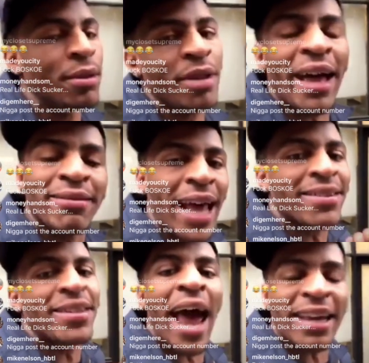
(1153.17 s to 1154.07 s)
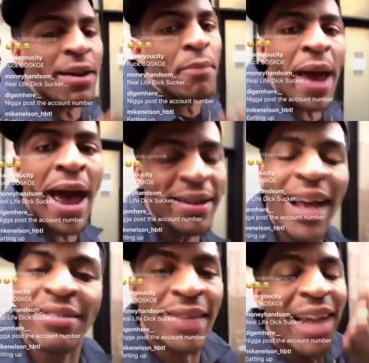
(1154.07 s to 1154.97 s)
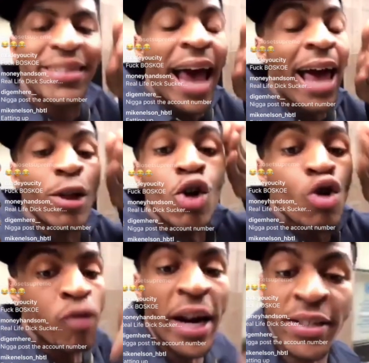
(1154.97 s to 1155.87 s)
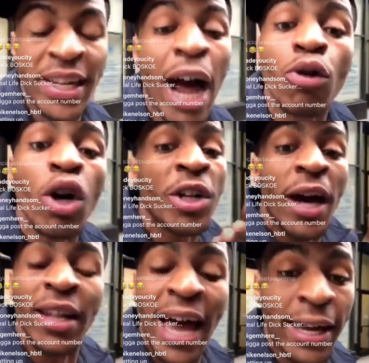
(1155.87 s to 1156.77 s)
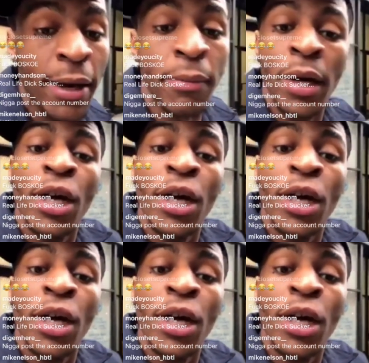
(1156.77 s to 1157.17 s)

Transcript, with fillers: Like that tat get mad. That that tat look crazy. That don't look nothing like him.